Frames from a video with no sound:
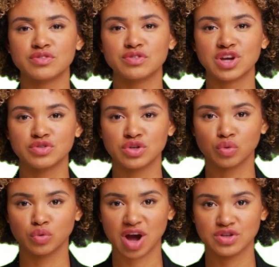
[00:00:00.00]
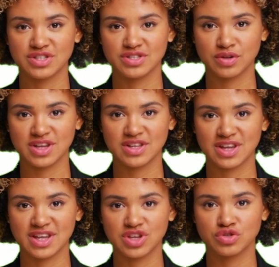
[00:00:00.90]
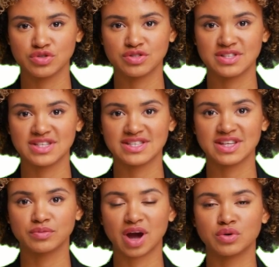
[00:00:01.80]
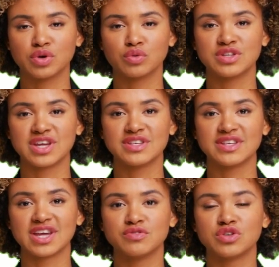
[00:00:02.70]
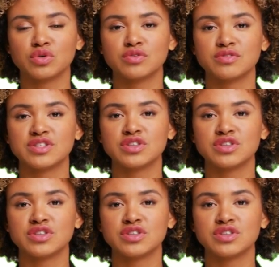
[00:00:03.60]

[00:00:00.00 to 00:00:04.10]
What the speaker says: Third, wire the spade connector to the DC power with an inline fuse.